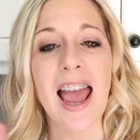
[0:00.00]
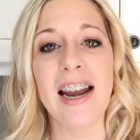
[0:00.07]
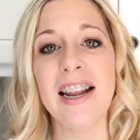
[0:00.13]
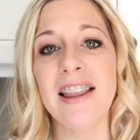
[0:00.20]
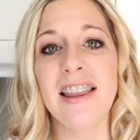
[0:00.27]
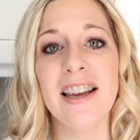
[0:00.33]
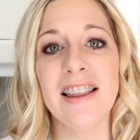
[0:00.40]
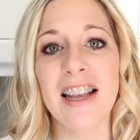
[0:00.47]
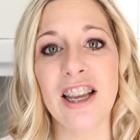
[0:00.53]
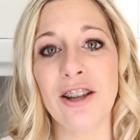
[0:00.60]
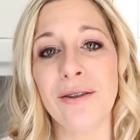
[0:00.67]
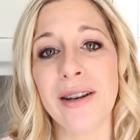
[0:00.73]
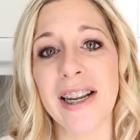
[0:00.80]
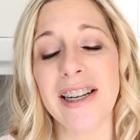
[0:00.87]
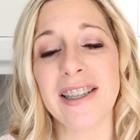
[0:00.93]
anything that
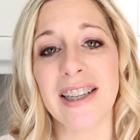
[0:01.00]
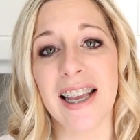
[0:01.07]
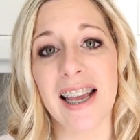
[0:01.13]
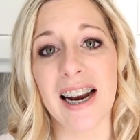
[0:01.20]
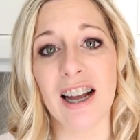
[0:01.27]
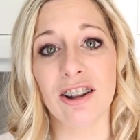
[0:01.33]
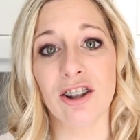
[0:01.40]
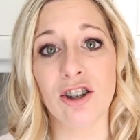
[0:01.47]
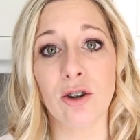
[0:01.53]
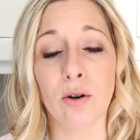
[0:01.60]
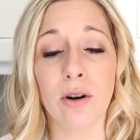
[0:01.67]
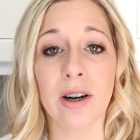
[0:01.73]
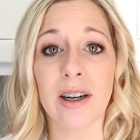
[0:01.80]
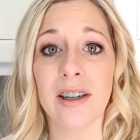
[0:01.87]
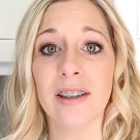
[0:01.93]
you need to get out the
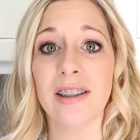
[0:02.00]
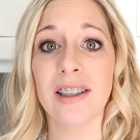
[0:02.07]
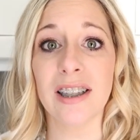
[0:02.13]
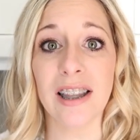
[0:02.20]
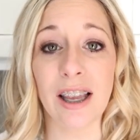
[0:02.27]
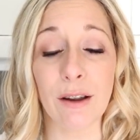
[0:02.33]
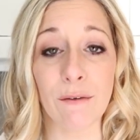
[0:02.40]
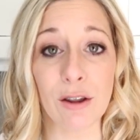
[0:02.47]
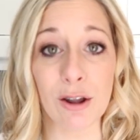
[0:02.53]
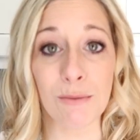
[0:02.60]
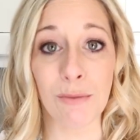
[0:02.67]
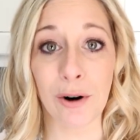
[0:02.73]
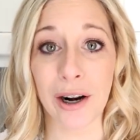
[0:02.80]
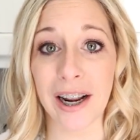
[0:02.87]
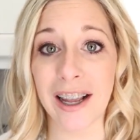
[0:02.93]
door to leave in the
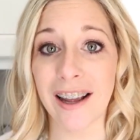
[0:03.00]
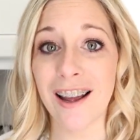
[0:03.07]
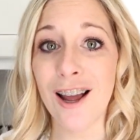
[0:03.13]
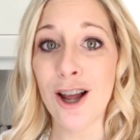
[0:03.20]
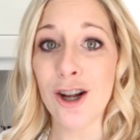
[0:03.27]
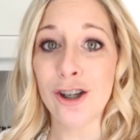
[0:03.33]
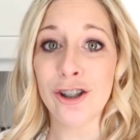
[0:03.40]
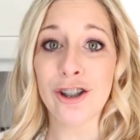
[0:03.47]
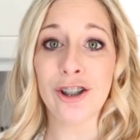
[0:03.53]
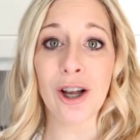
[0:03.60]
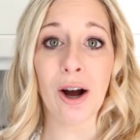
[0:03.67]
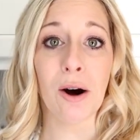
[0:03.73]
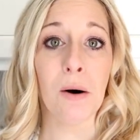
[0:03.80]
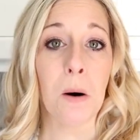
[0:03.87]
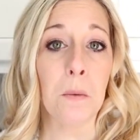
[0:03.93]
morning.
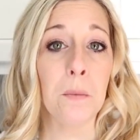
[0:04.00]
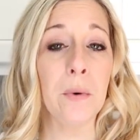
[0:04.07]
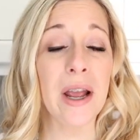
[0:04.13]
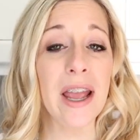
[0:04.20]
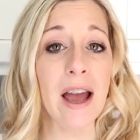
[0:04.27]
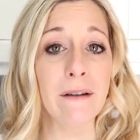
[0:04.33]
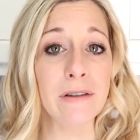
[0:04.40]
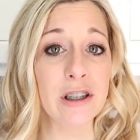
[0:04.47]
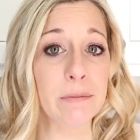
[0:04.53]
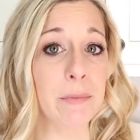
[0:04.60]
So we have a